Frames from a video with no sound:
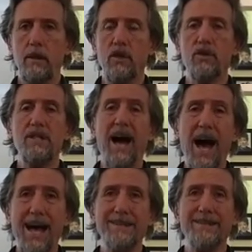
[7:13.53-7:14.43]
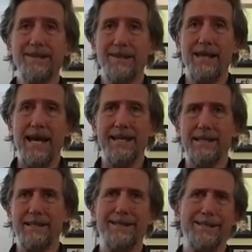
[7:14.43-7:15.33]
You're taught that
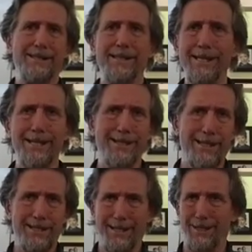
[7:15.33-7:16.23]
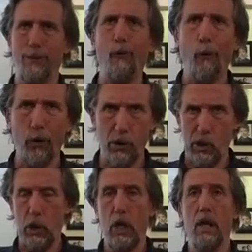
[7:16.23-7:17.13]
it's a disease, a
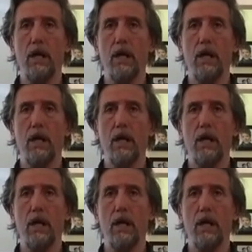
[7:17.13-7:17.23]
disorder.